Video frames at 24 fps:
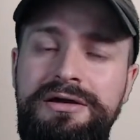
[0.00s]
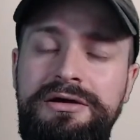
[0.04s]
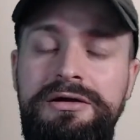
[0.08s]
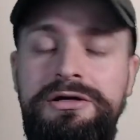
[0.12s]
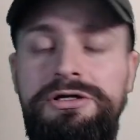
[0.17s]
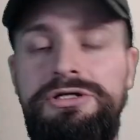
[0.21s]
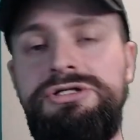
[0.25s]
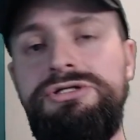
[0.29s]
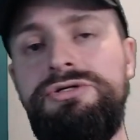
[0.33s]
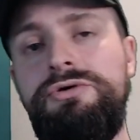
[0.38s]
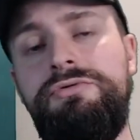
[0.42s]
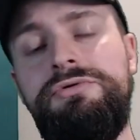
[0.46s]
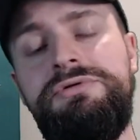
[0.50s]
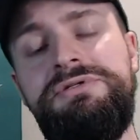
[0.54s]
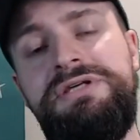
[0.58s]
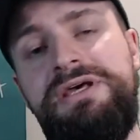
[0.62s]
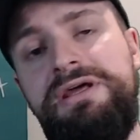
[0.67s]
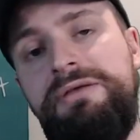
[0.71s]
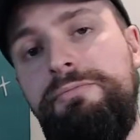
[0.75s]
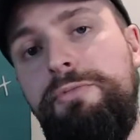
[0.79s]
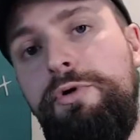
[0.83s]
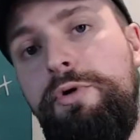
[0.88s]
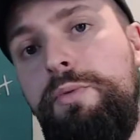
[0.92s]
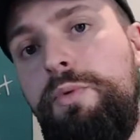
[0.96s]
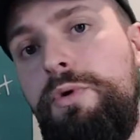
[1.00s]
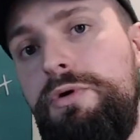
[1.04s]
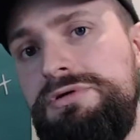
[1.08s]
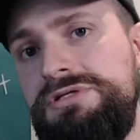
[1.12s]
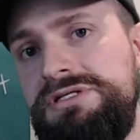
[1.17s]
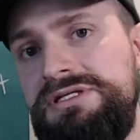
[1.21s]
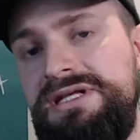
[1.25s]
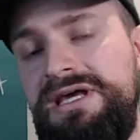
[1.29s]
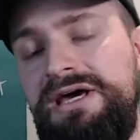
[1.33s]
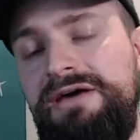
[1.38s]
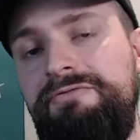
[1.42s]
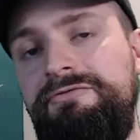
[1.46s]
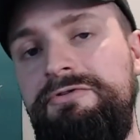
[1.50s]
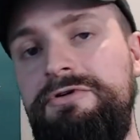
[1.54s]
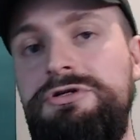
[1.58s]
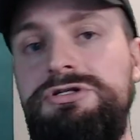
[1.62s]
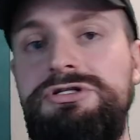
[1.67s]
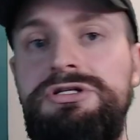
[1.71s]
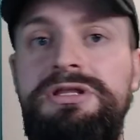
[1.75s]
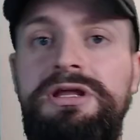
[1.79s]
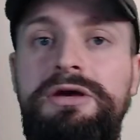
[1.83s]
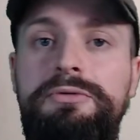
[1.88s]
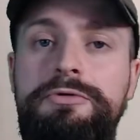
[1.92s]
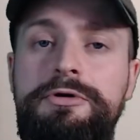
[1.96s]
shorter and more watered down
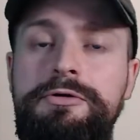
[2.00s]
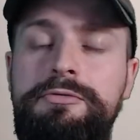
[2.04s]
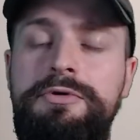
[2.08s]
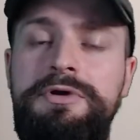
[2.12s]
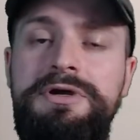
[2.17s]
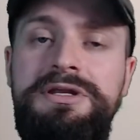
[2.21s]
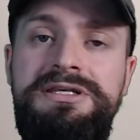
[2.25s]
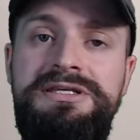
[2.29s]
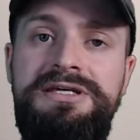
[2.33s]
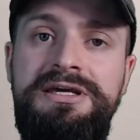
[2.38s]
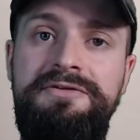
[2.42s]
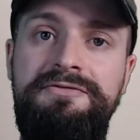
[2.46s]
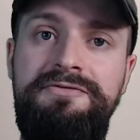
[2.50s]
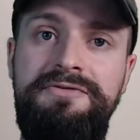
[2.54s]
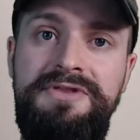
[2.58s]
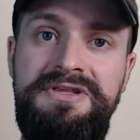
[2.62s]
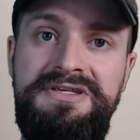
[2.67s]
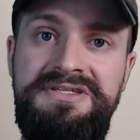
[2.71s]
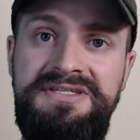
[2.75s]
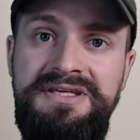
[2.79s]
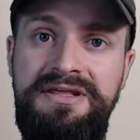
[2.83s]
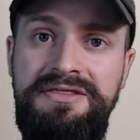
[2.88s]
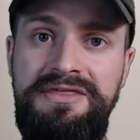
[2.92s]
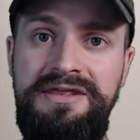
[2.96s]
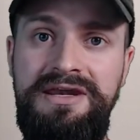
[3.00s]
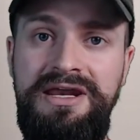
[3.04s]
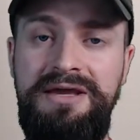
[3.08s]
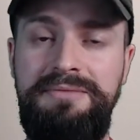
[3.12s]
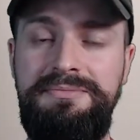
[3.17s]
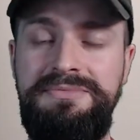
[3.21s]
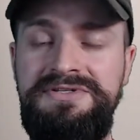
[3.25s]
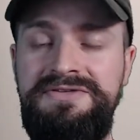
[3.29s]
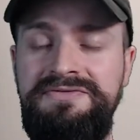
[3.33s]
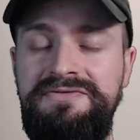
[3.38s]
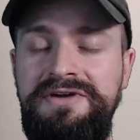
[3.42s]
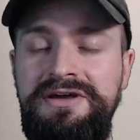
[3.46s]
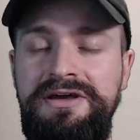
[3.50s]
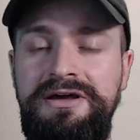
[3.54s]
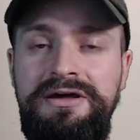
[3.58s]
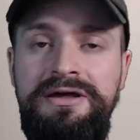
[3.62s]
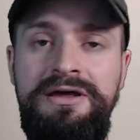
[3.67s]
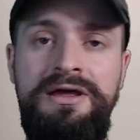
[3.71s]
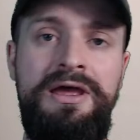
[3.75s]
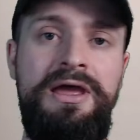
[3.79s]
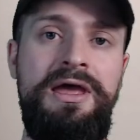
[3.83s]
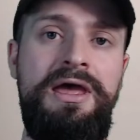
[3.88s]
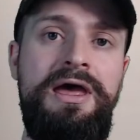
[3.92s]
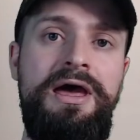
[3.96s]
version than what we did for the Southern
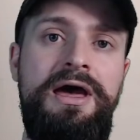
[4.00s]
Hemisphere.